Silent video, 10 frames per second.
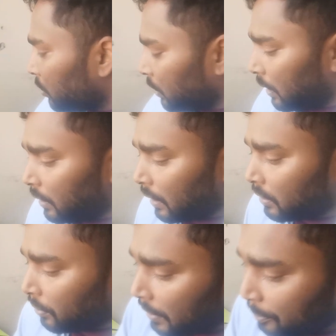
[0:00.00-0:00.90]
Okay, that's
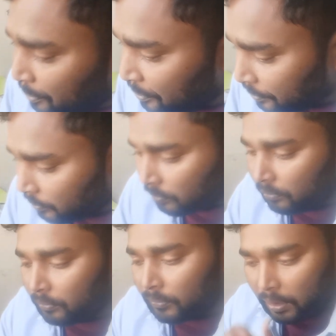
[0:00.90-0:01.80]
the way.
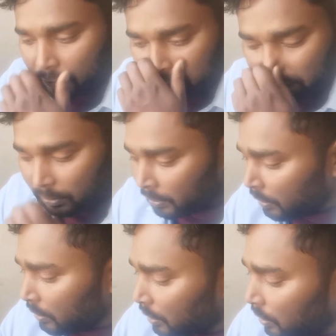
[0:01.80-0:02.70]
So
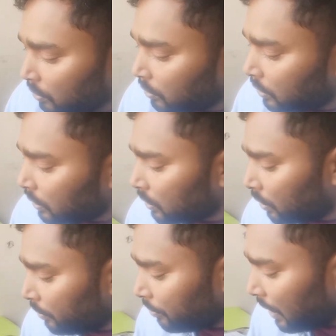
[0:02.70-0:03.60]
now we
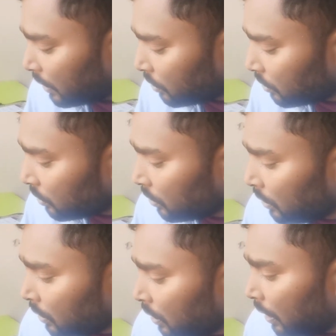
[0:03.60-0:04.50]
come back to
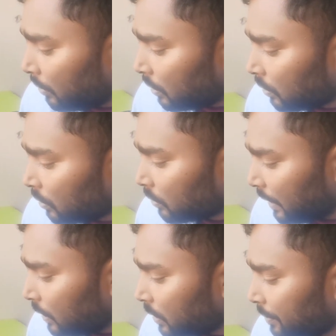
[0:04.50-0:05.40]
our
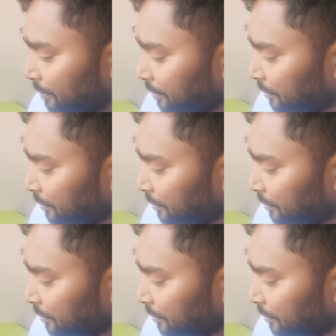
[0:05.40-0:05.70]
case.